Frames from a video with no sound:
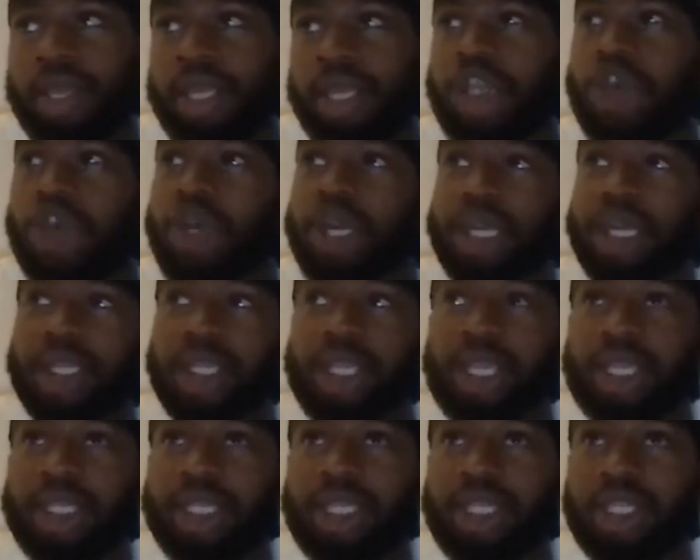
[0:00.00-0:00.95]

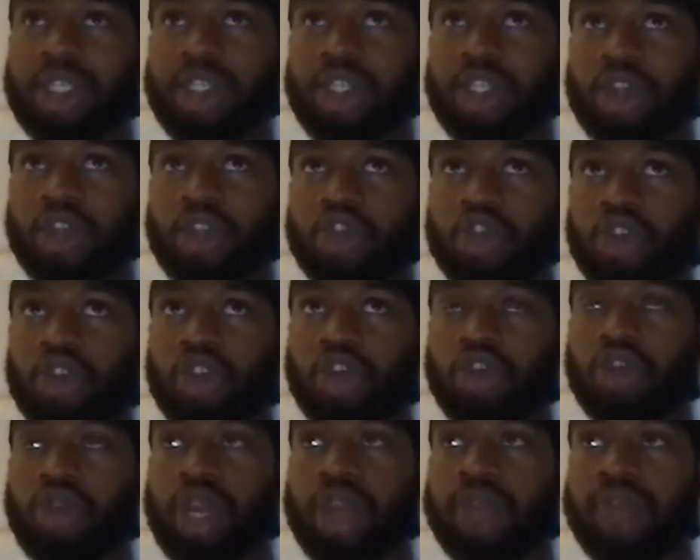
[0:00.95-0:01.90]
it's easy to control the
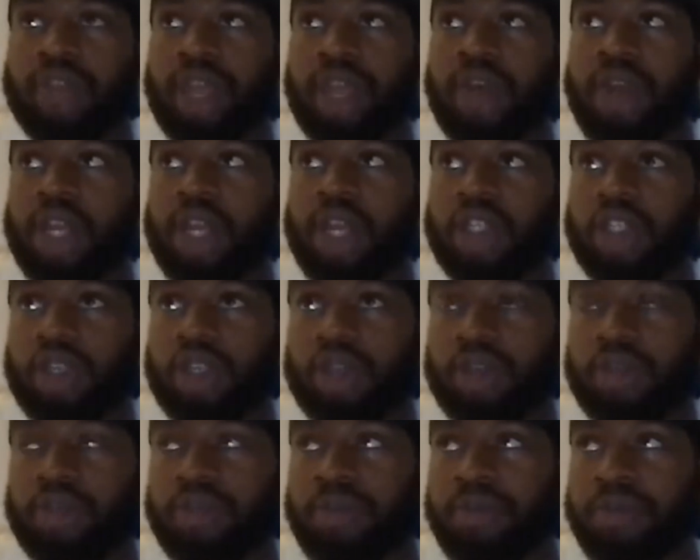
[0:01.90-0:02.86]
creative direction.